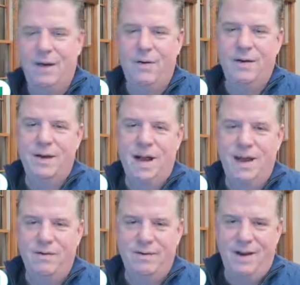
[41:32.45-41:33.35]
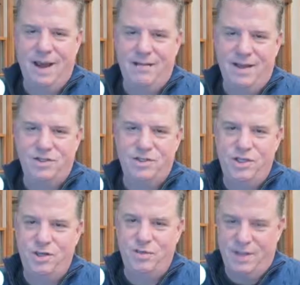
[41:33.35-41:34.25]
Oh, I don't have, that's
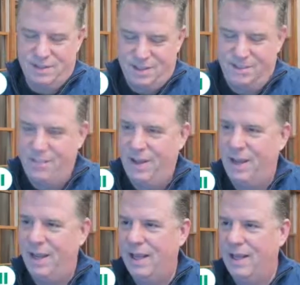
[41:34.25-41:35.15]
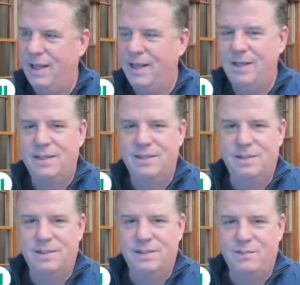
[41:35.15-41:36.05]
you. That's not me.
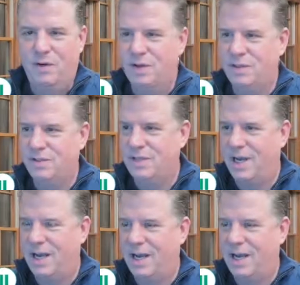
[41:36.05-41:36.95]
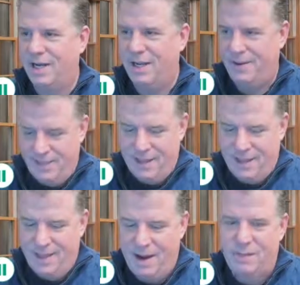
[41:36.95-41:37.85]
So as I put call stock,
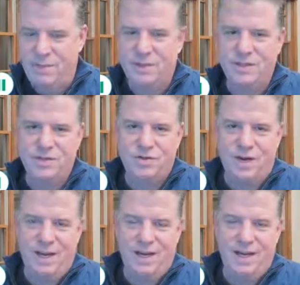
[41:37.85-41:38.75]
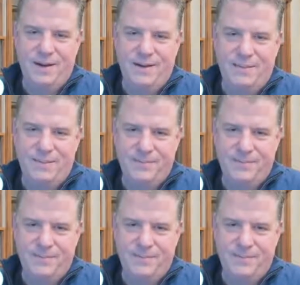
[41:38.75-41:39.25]
and then I put the strike,